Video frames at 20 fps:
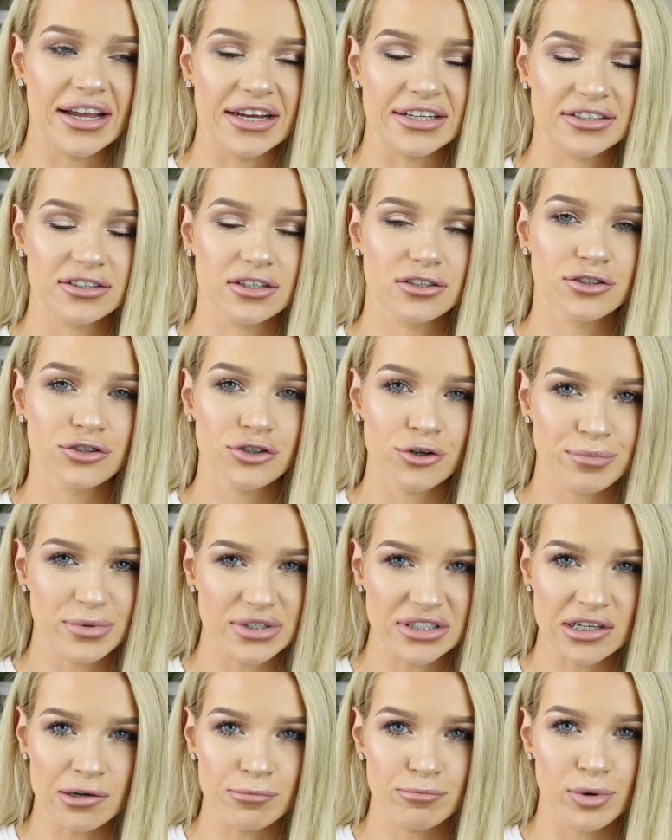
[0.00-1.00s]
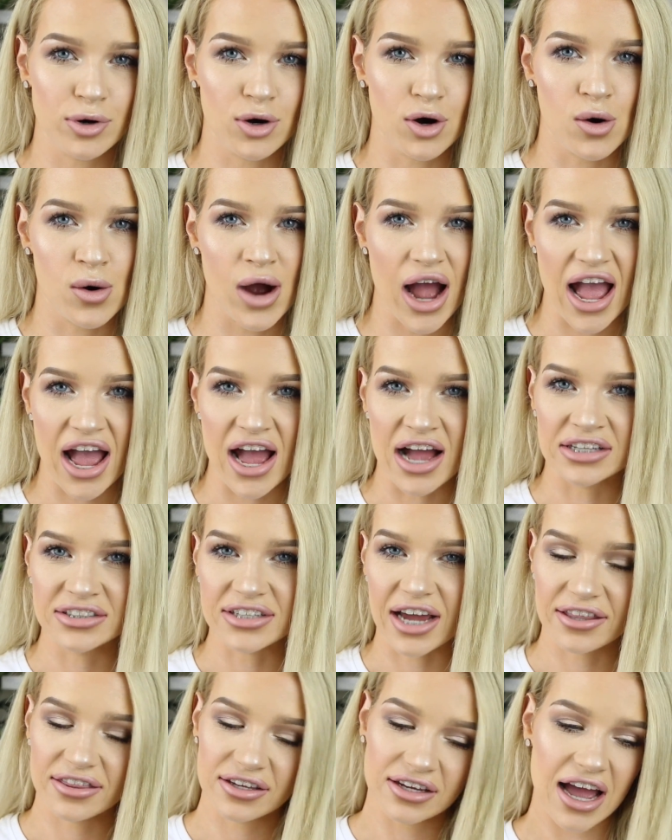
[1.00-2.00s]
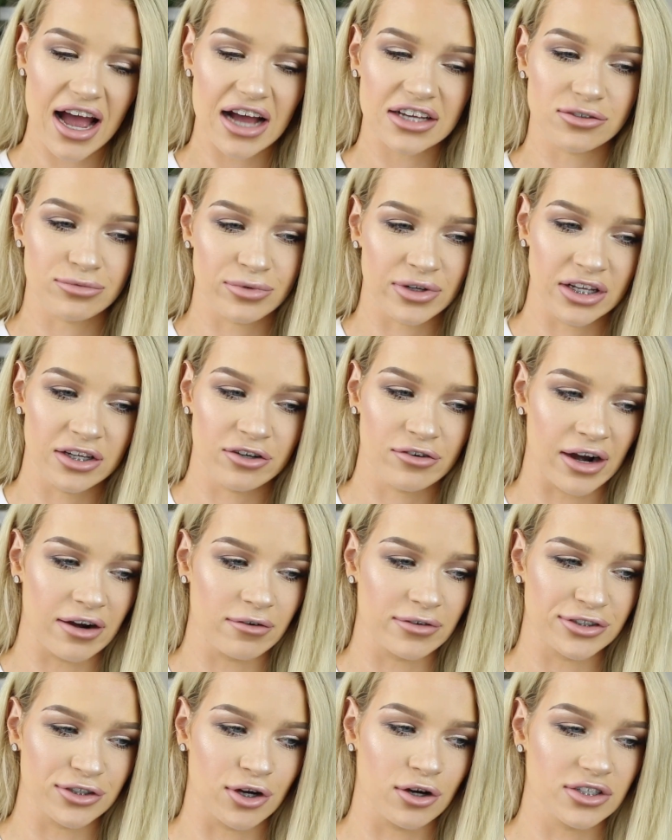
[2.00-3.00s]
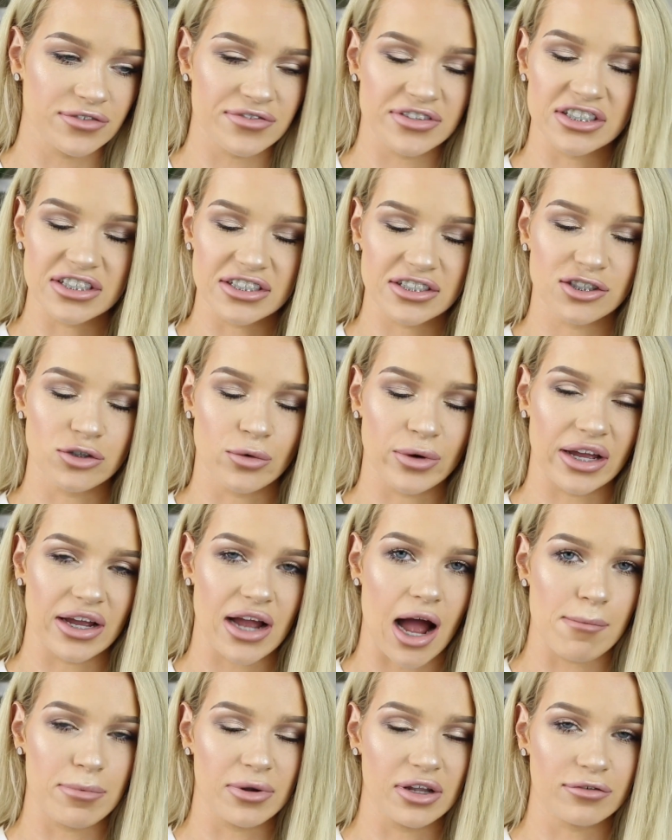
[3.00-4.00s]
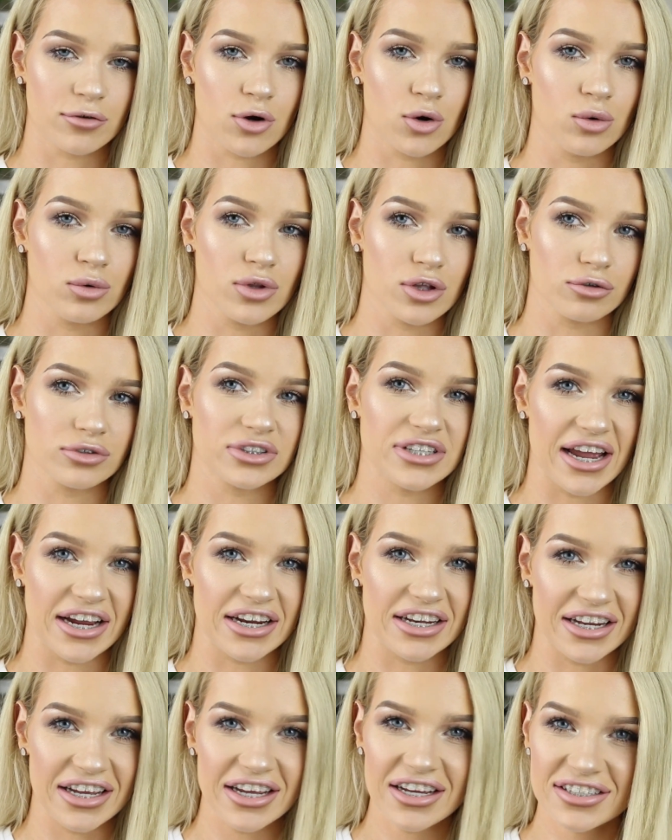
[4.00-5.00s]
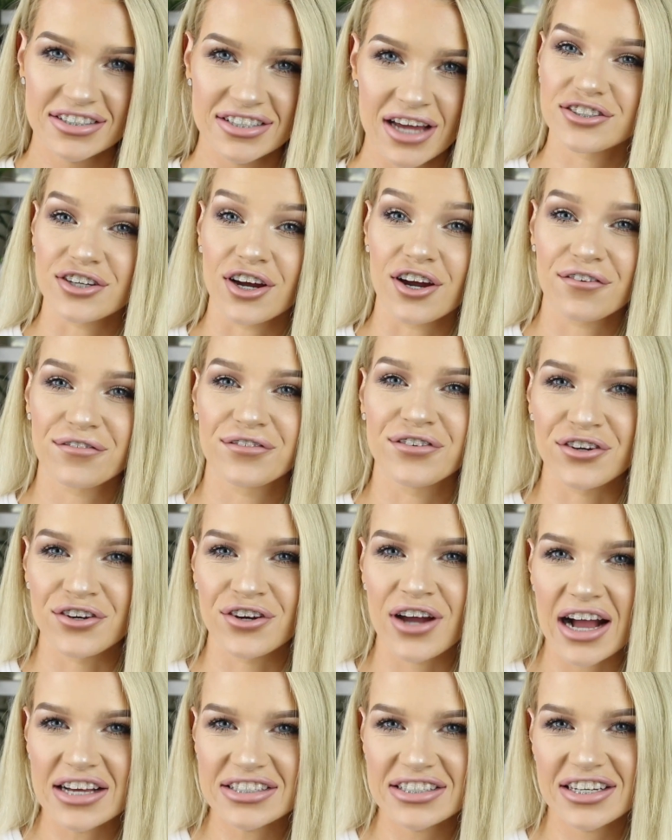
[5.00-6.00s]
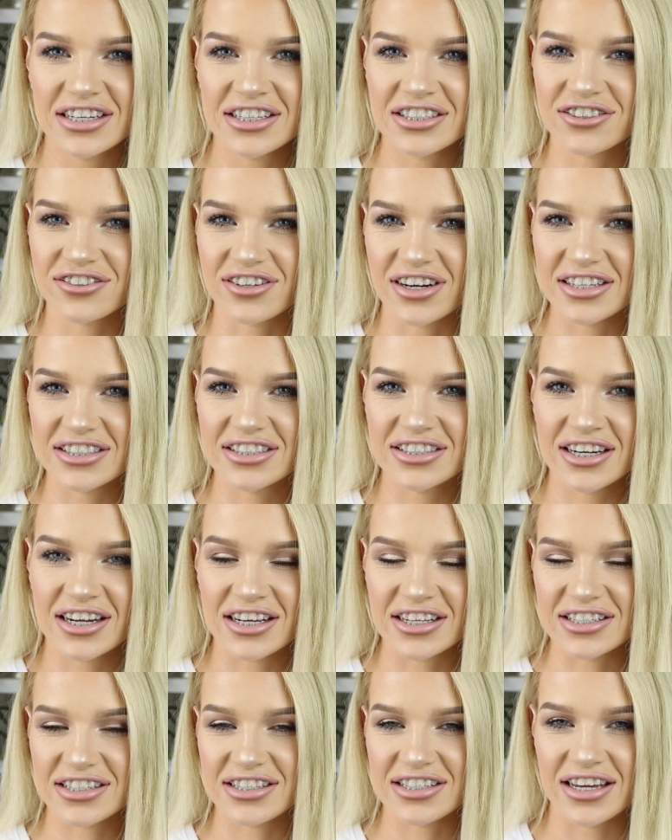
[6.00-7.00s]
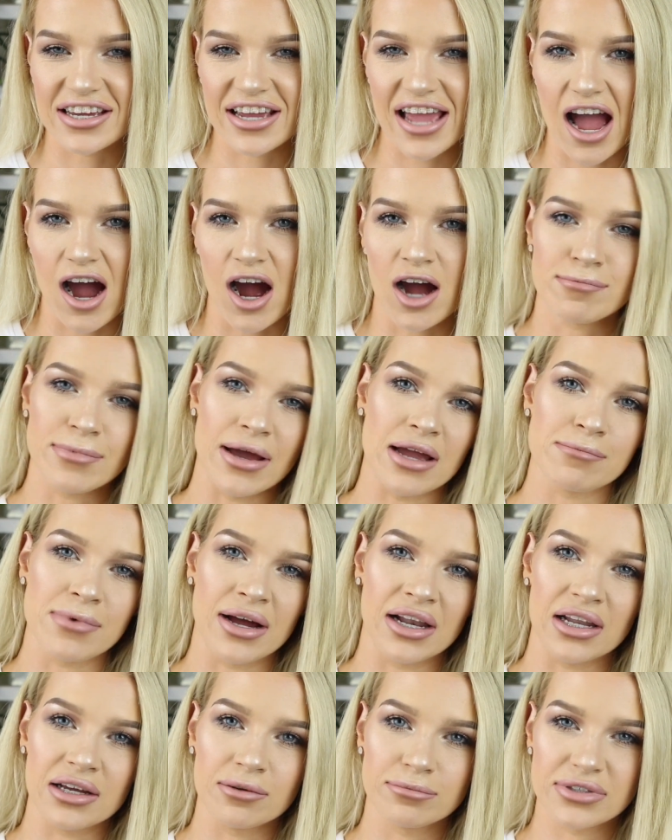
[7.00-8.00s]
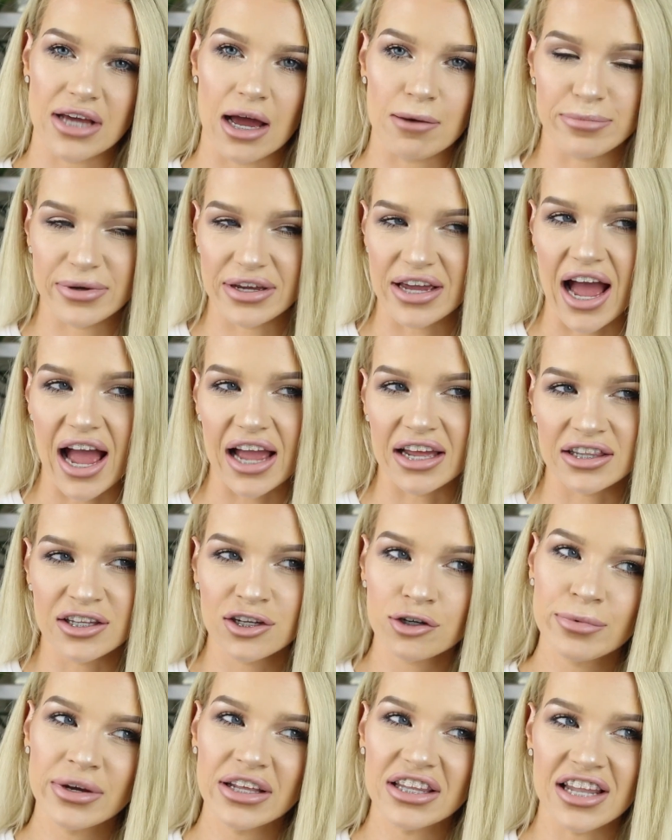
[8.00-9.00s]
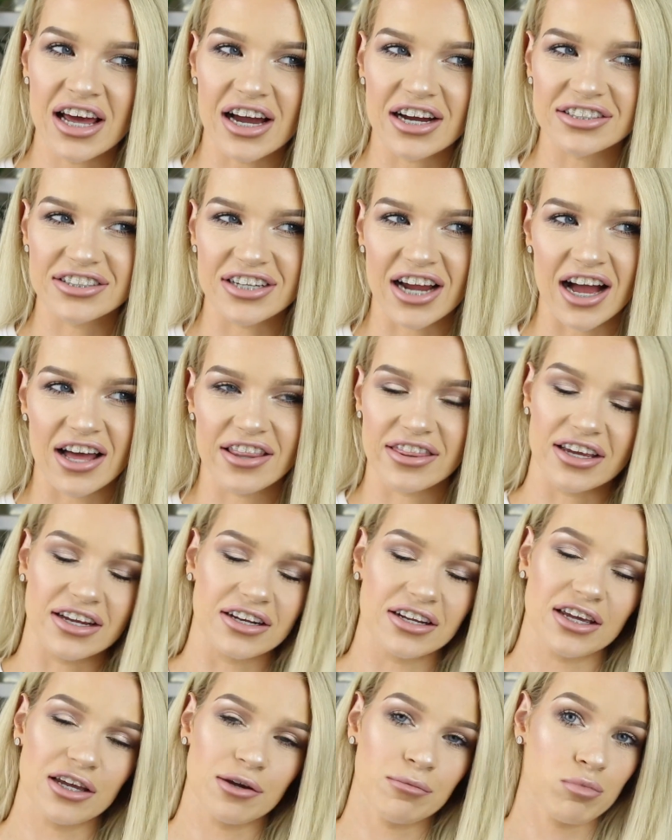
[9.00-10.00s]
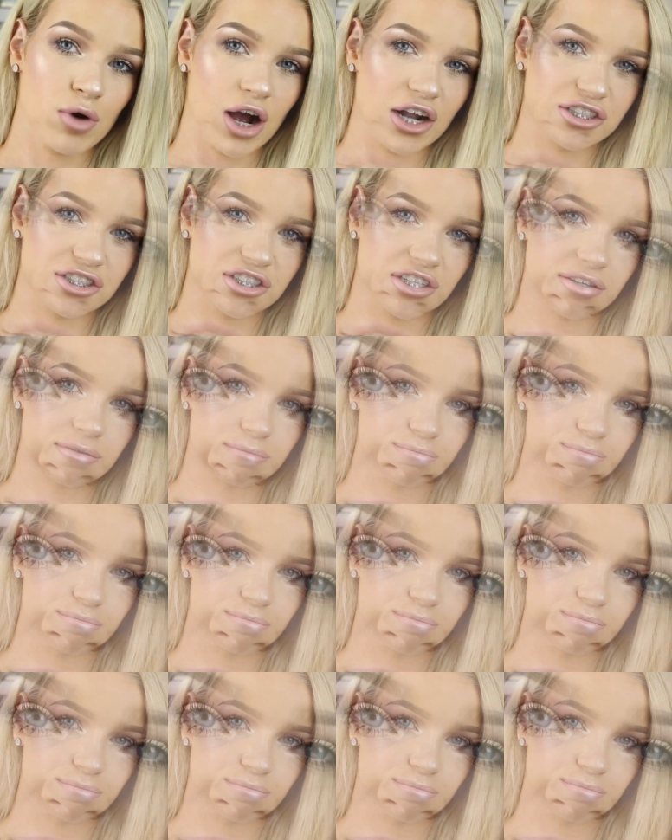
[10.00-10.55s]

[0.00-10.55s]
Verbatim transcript: It's super simple and I think it has really great results for just doing a couple of cool little techniques. So if you guys are interested in seeing how I make my lips appear a little bit larger, then keep watching.